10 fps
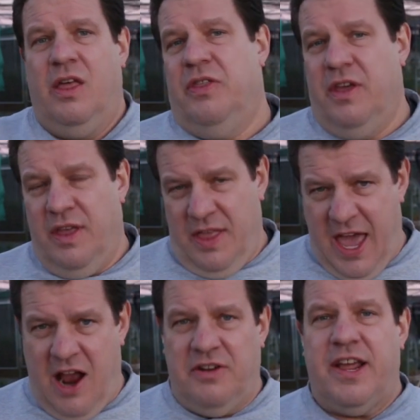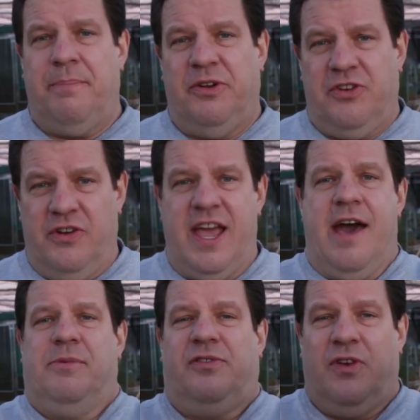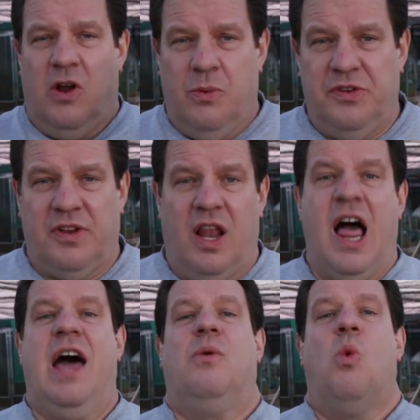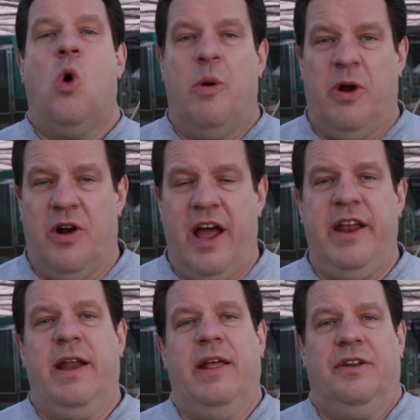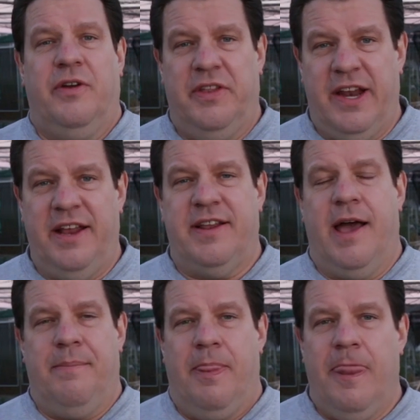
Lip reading: The air temperature in the atmosphere was a lot warmer, right, during the daytime.